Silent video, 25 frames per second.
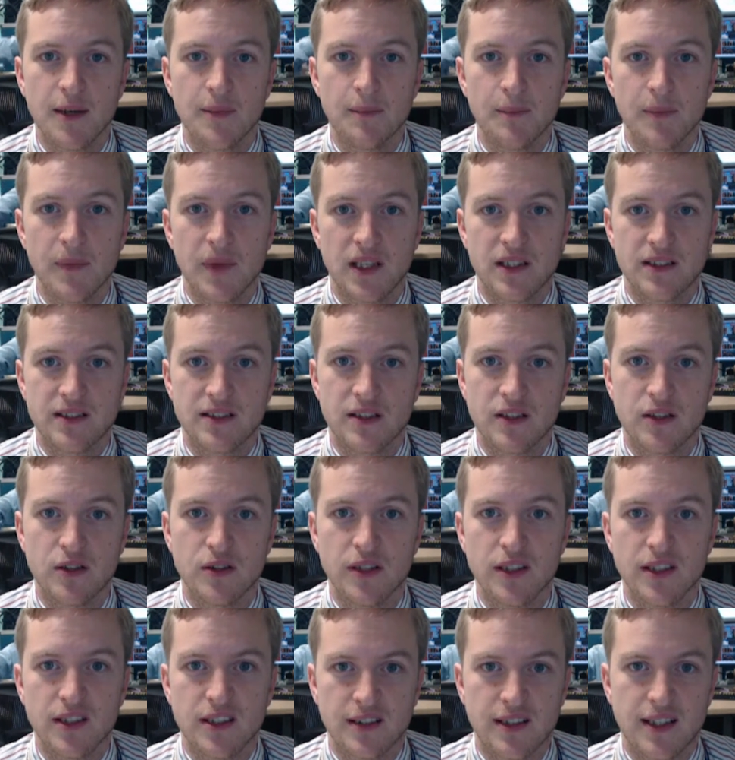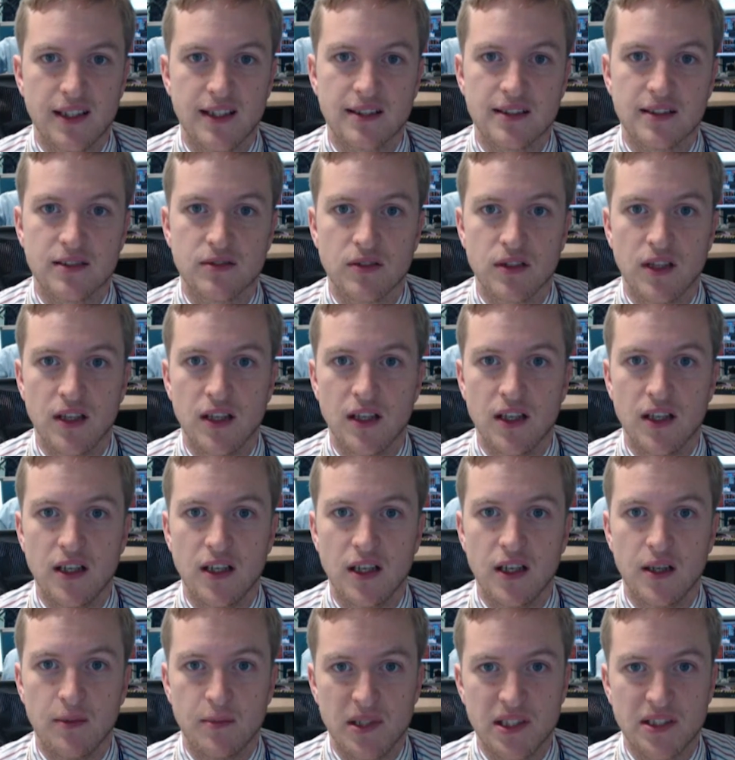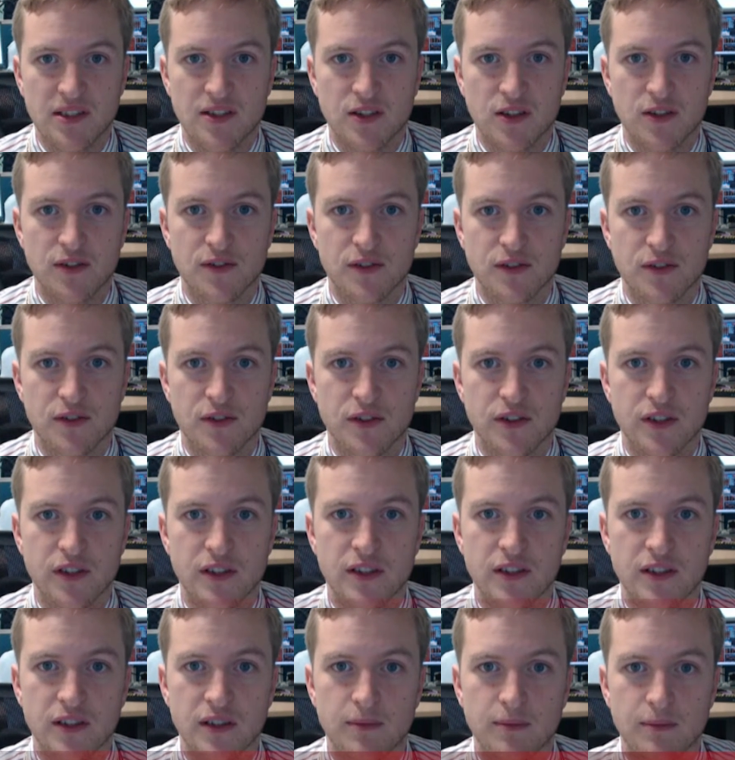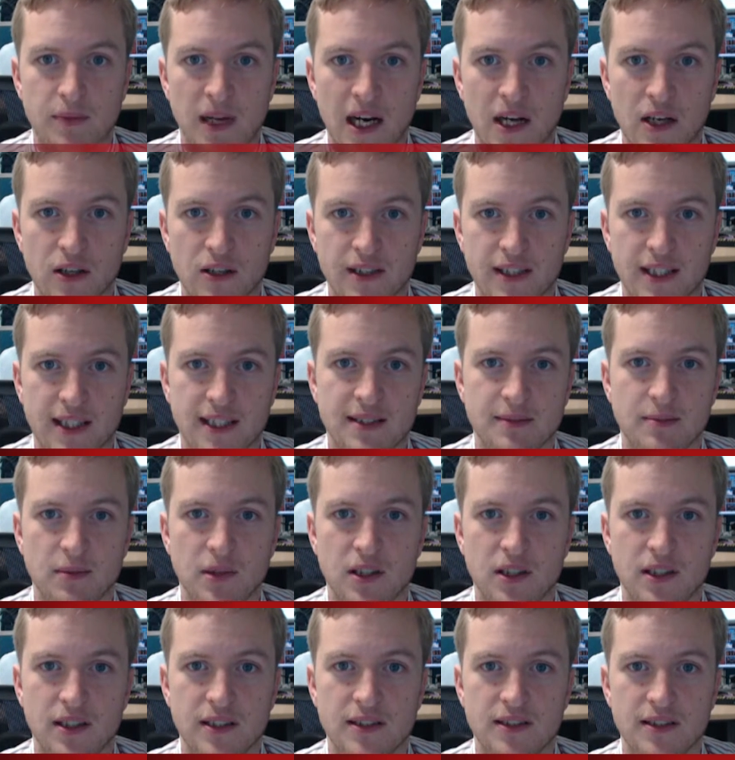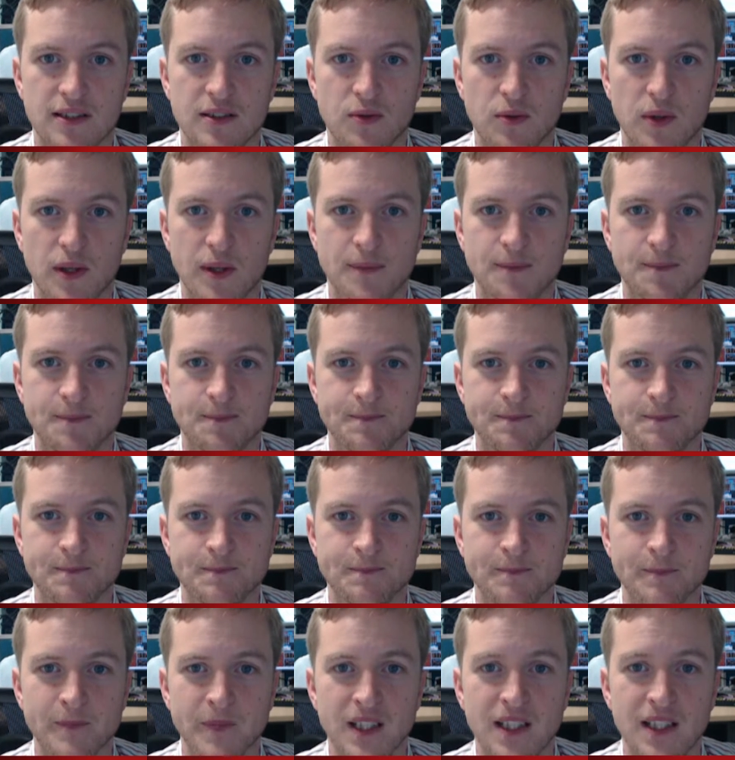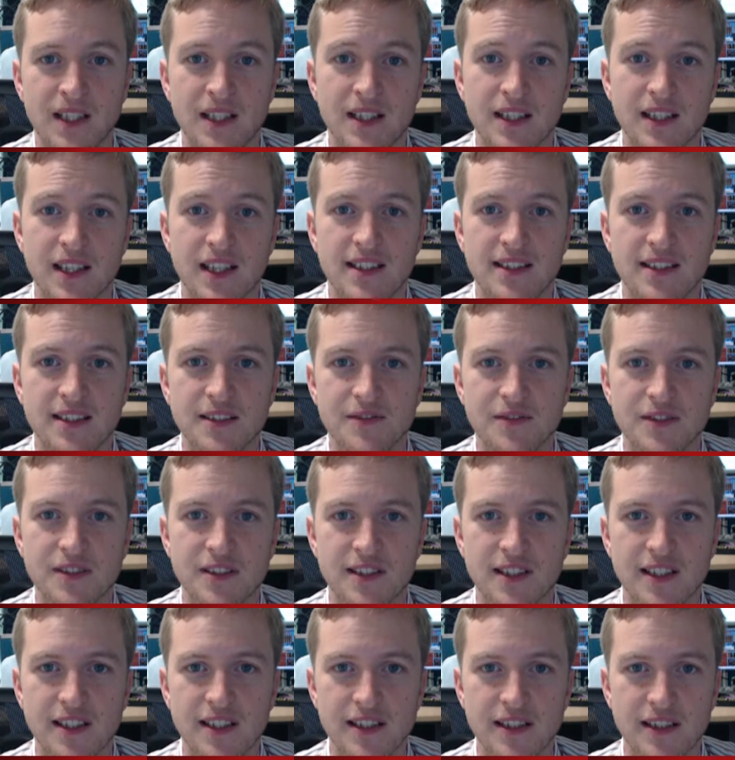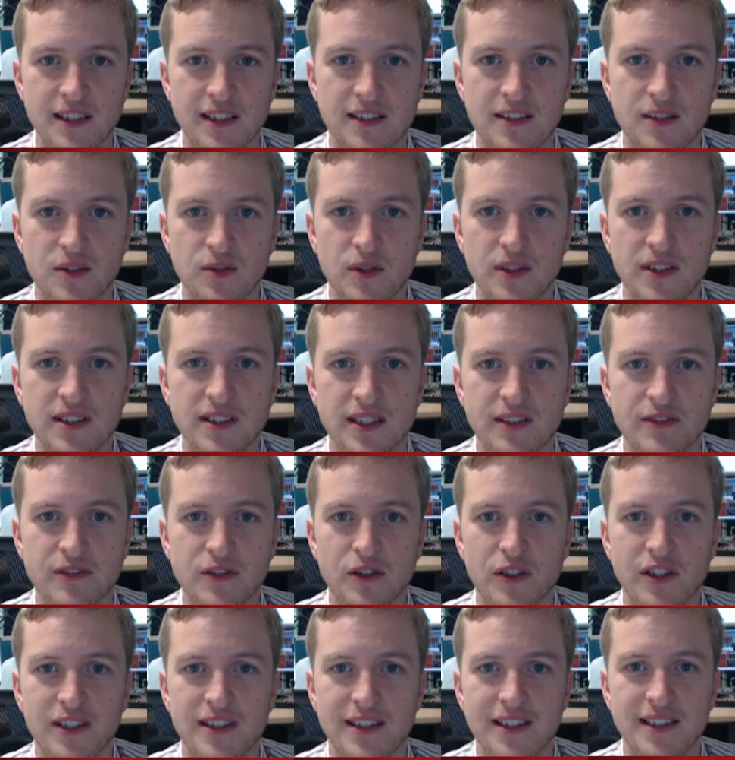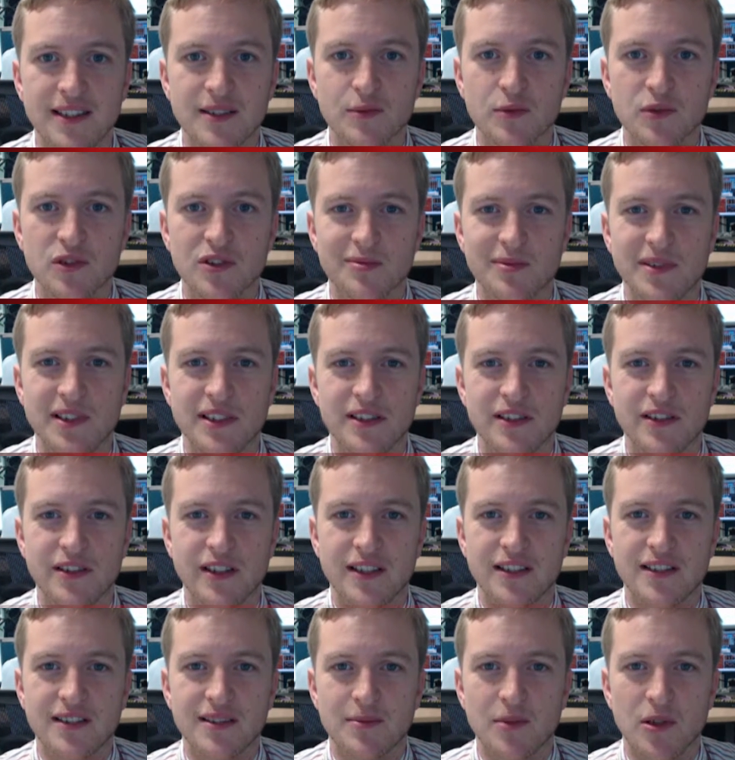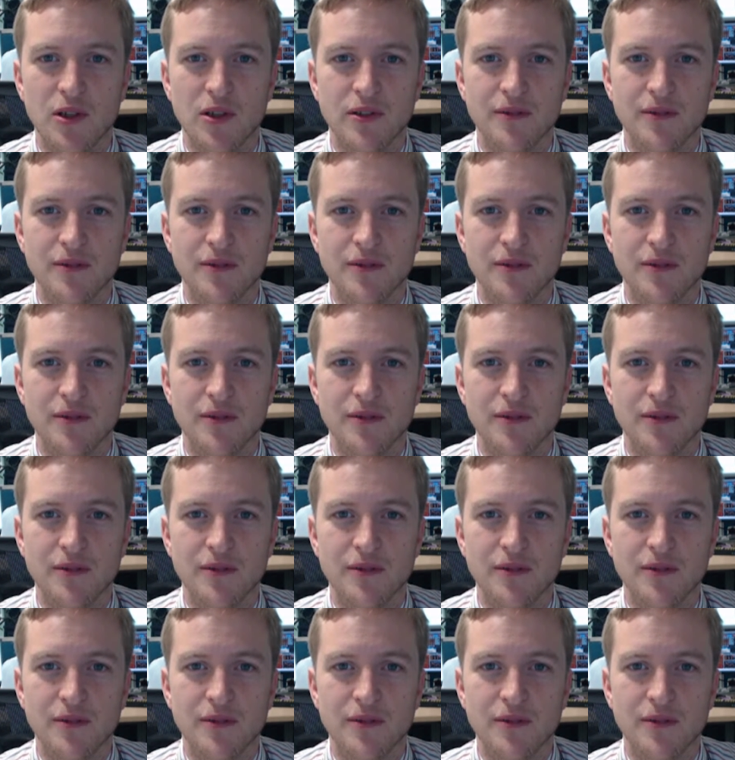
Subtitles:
So that's a bit softer on the power and gas markets as well. That's it for today. As always, have a great day and we'll speak to you again tomorrow.